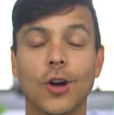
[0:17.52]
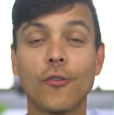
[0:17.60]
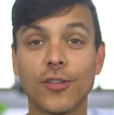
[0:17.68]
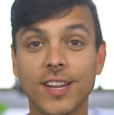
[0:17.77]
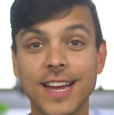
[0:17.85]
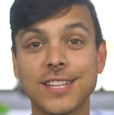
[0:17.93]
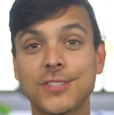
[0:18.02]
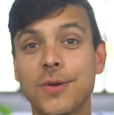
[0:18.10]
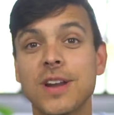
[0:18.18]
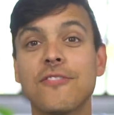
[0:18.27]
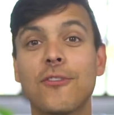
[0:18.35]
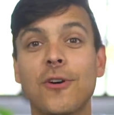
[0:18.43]
Over the next
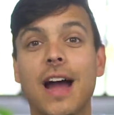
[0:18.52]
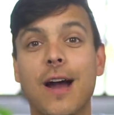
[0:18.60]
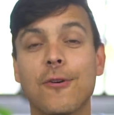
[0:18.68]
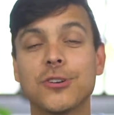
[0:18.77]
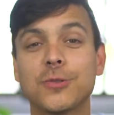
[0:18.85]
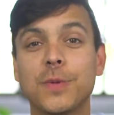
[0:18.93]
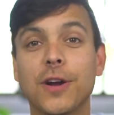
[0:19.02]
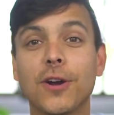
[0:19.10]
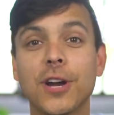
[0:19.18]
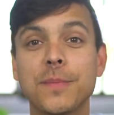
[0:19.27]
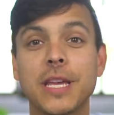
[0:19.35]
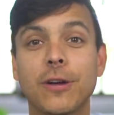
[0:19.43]
24 hours, we are
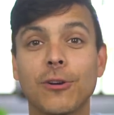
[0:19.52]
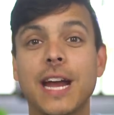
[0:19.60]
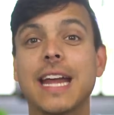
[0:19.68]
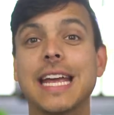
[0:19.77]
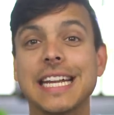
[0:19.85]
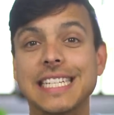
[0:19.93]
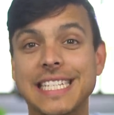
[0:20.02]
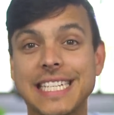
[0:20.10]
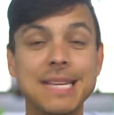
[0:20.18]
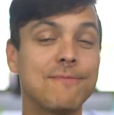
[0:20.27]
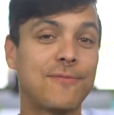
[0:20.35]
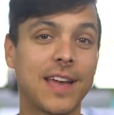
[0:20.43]
going to be creating
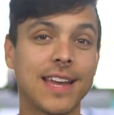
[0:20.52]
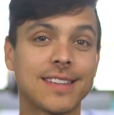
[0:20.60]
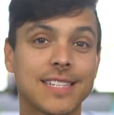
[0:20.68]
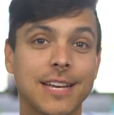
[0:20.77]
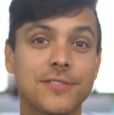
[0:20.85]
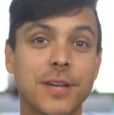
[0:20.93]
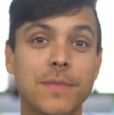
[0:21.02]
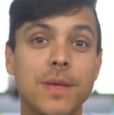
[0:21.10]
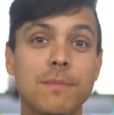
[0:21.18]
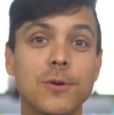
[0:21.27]
deepfakes of some of the